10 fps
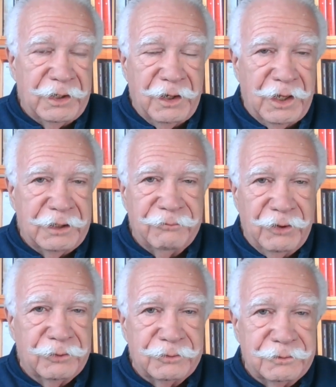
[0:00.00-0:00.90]
line
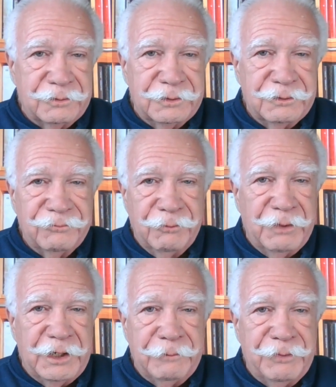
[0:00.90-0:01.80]
vote for
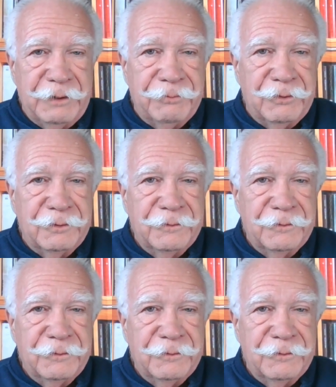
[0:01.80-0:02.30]
many people.